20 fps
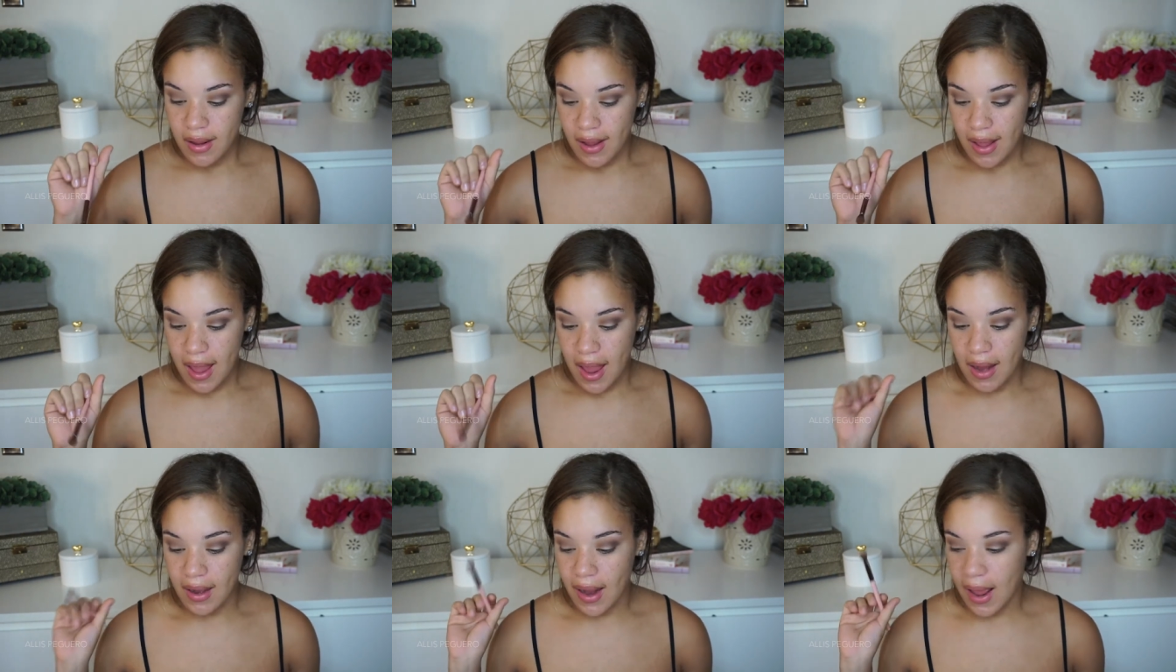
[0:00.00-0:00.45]

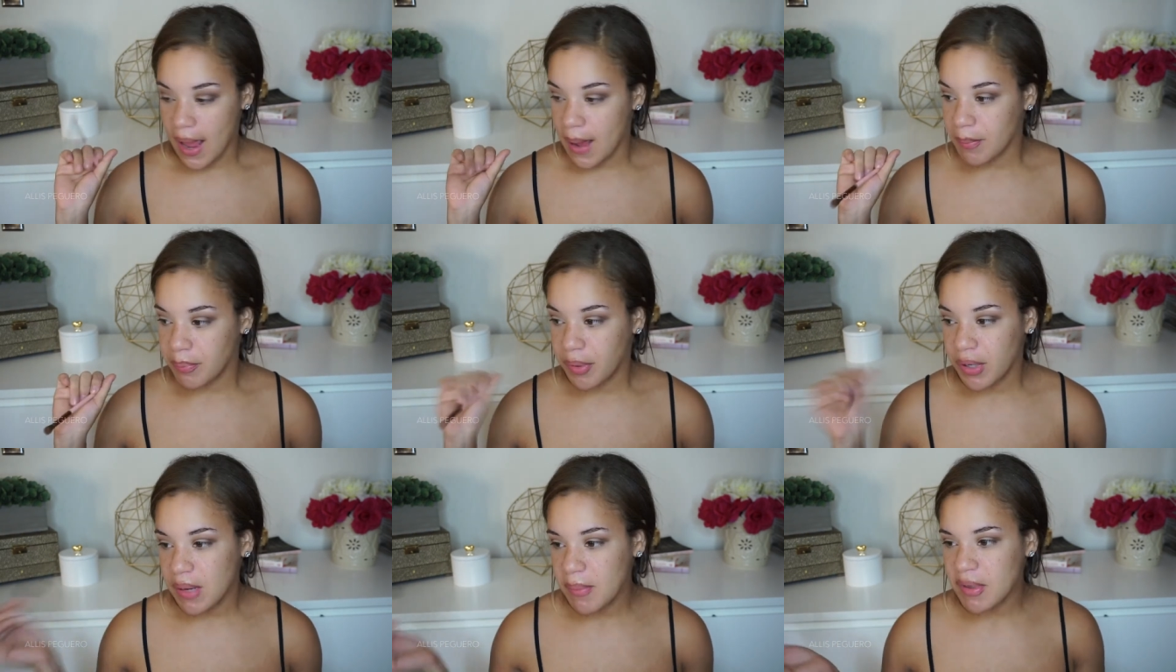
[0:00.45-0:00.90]
and
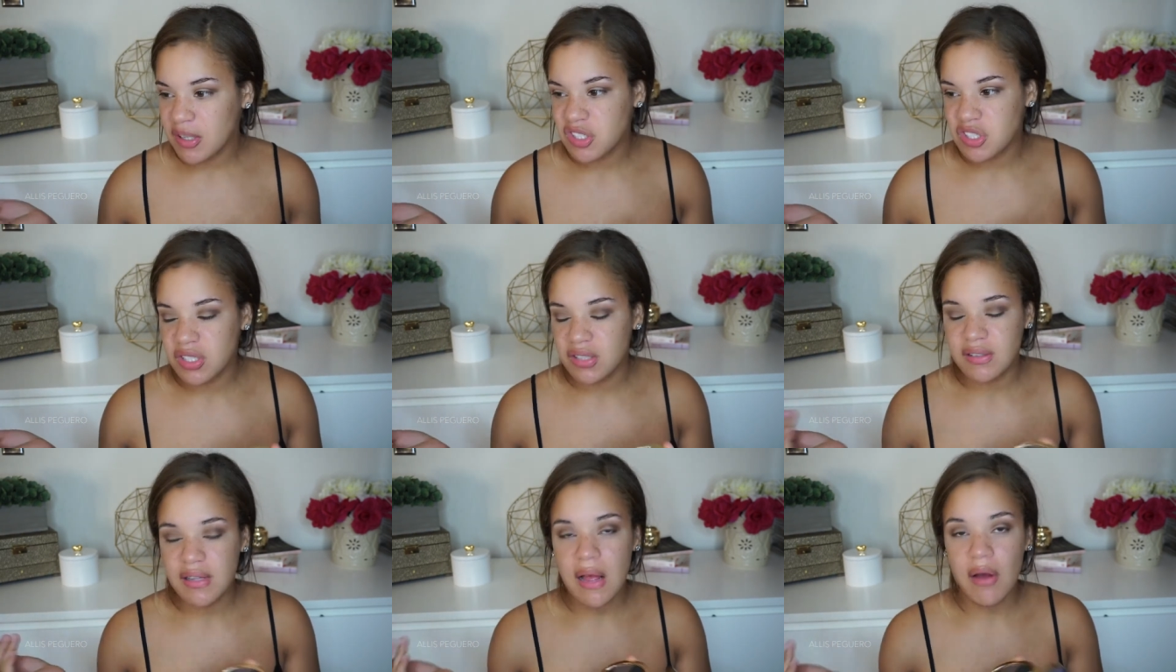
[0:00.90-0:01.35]
I'm pretty much
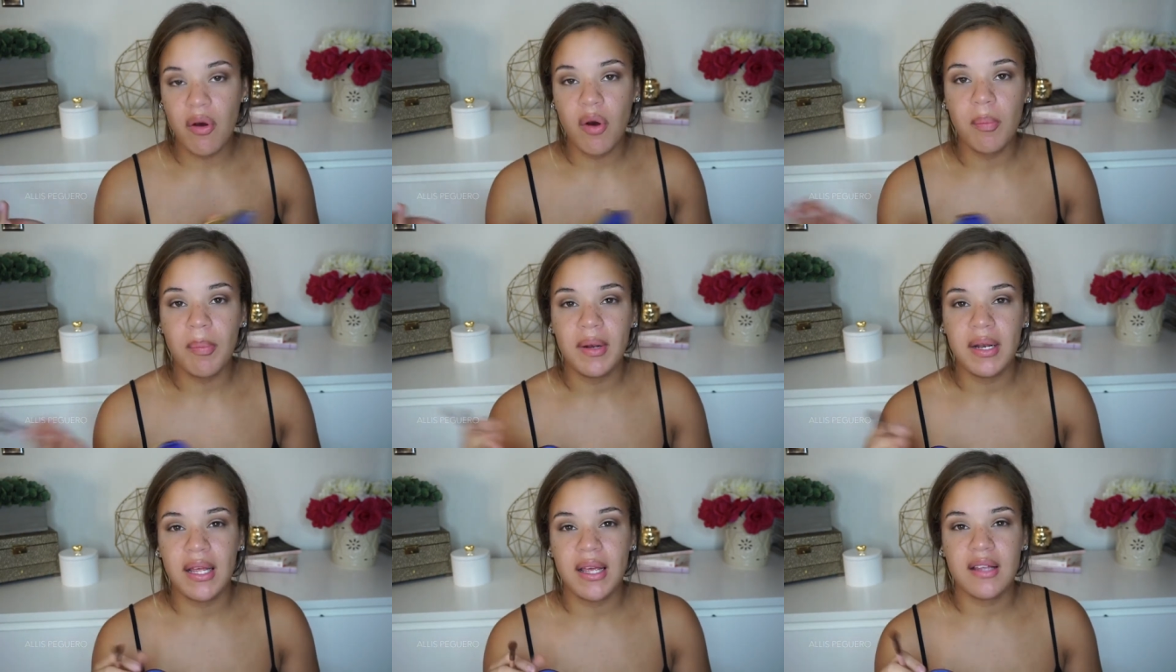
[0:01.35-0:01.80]
just now
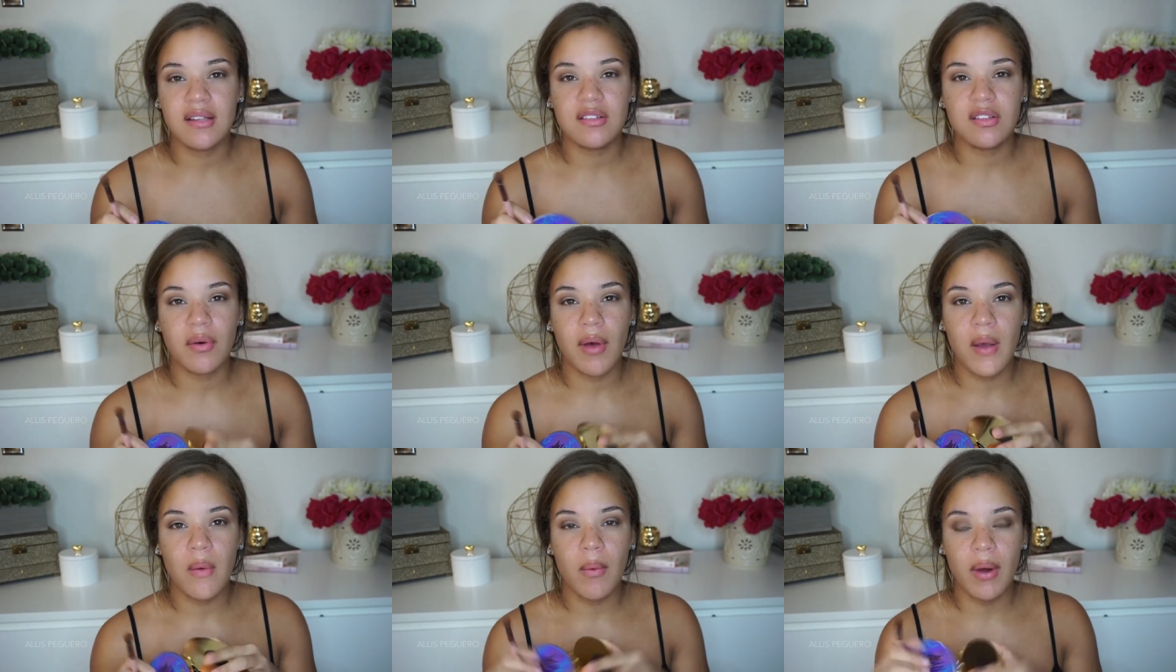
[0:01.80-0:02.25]
opening it,
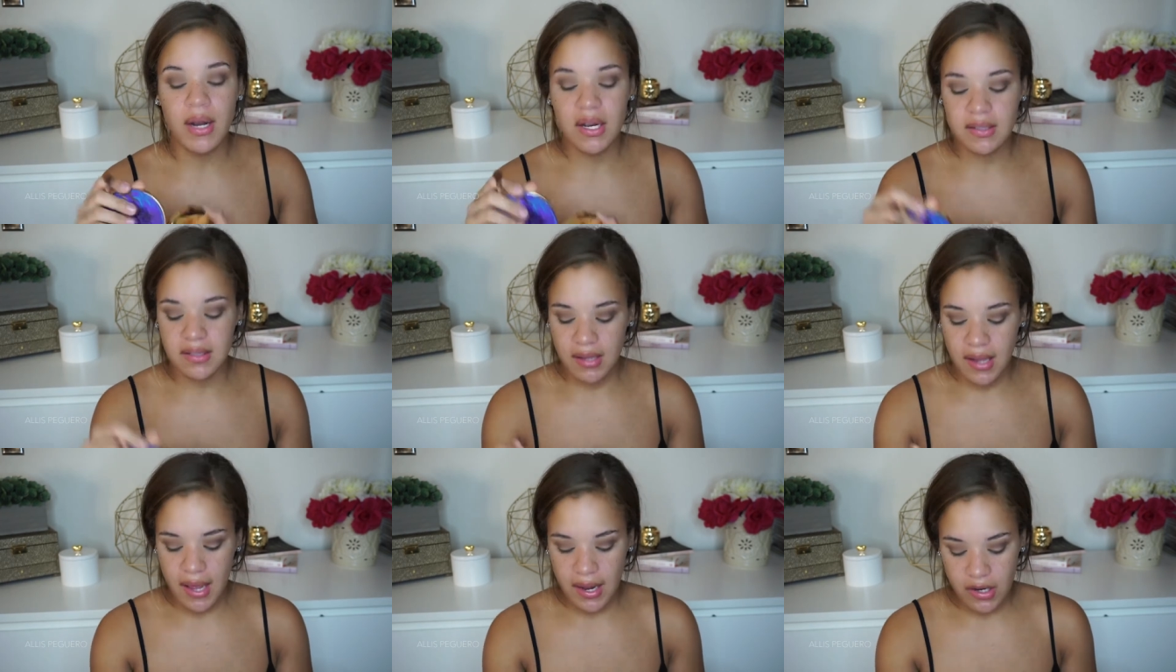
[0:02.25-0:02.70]
so I wanted
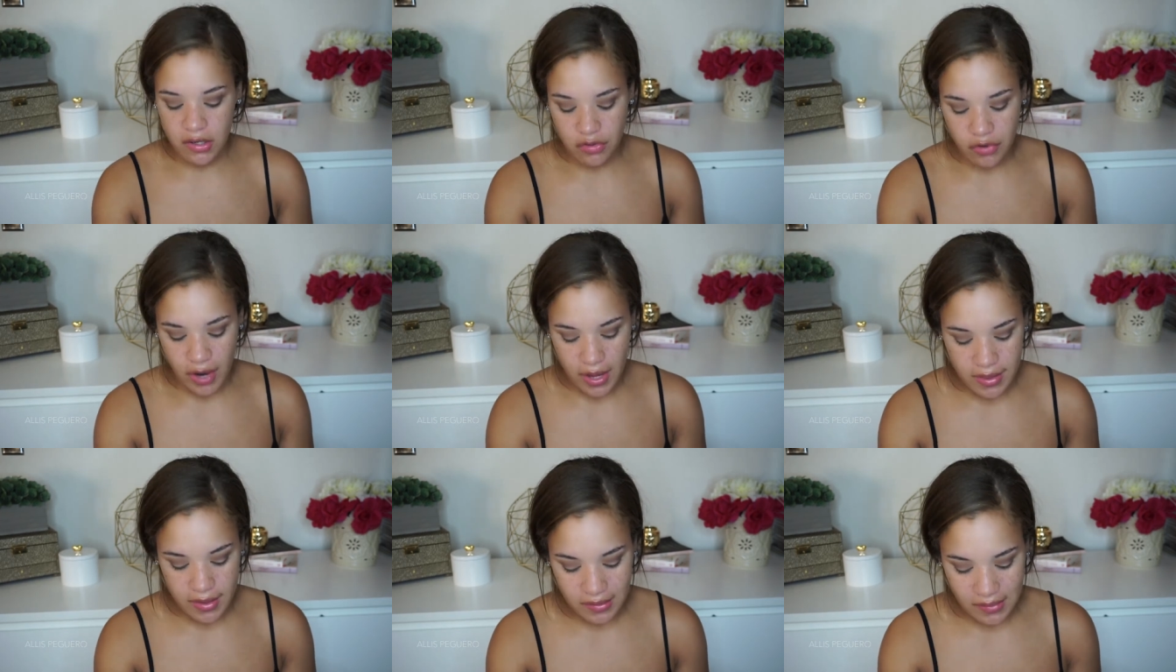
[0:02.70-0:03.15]
to kind of
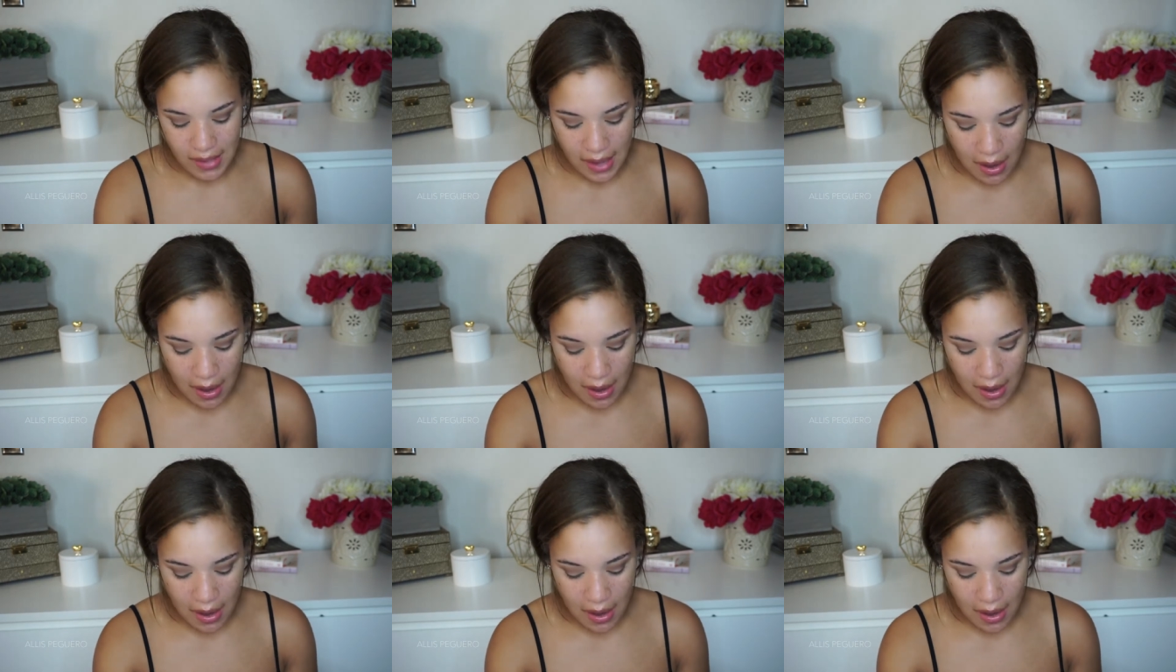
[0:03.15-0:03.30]
try this